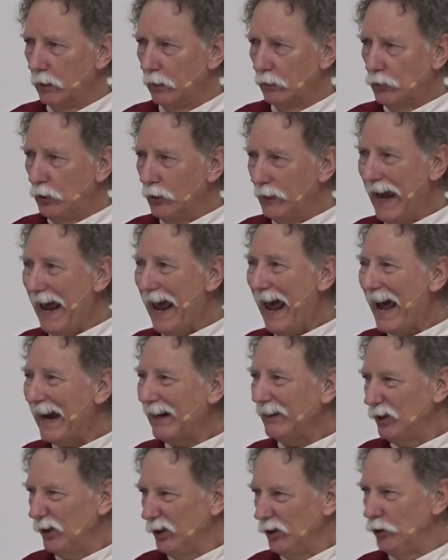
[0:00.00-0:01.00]
to
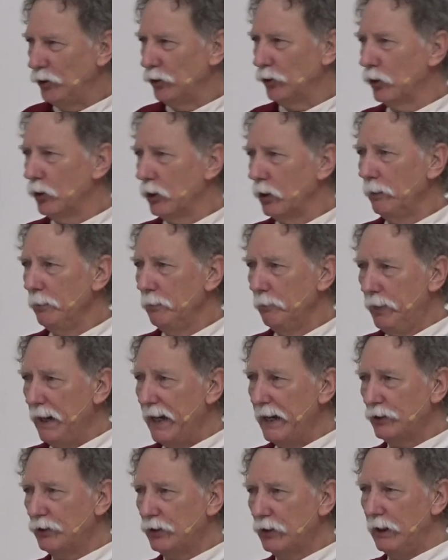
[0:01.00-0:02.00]
act in your
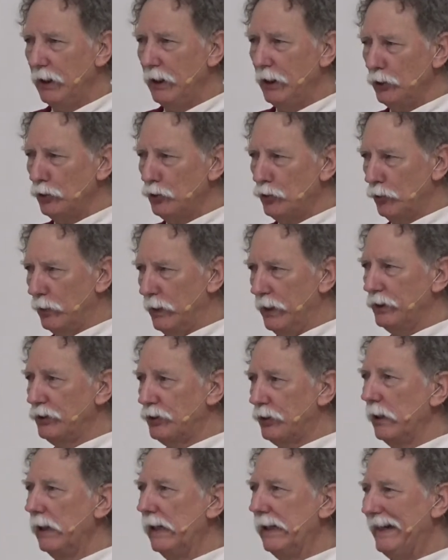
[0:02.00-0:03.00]
best interest,
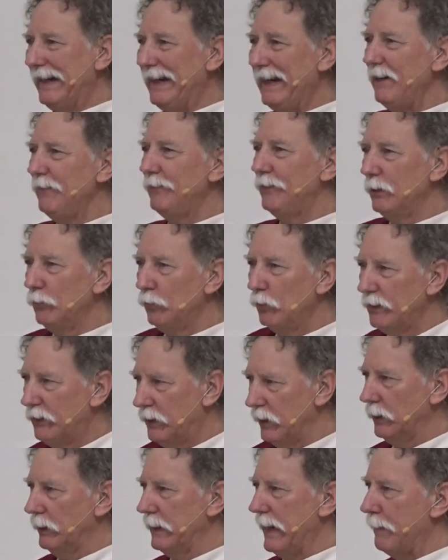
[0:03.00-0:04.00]
even
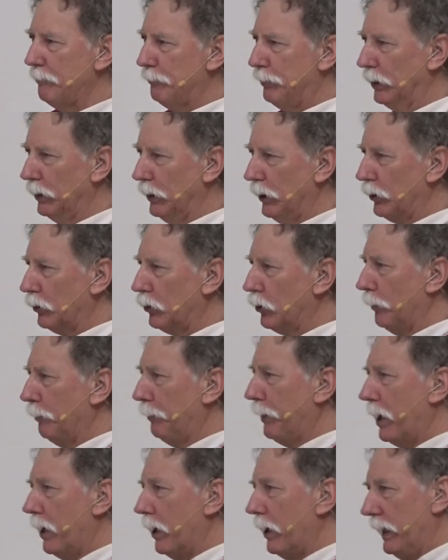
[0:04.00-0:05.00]
within that political
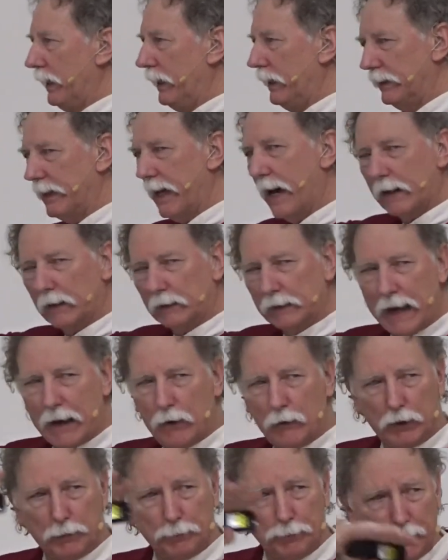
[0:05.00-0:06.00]
party, and not
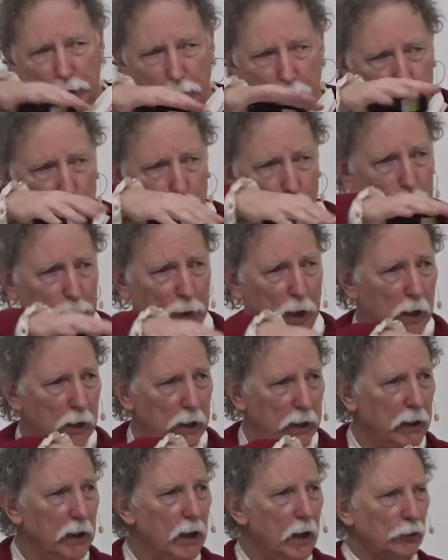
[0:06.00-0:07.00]
allowing a political
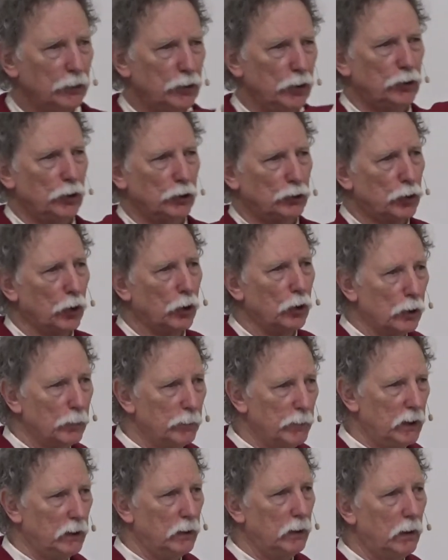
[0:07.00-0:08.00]
party to
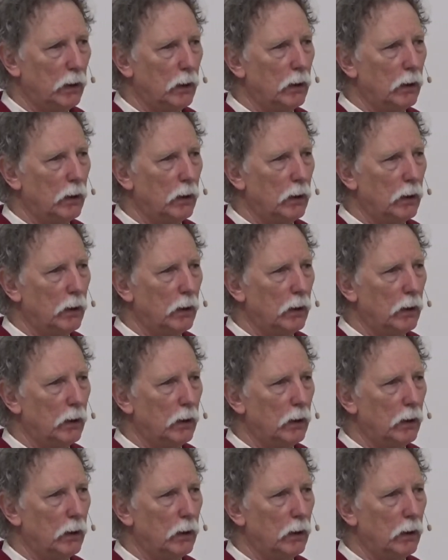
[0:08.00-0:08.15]
determine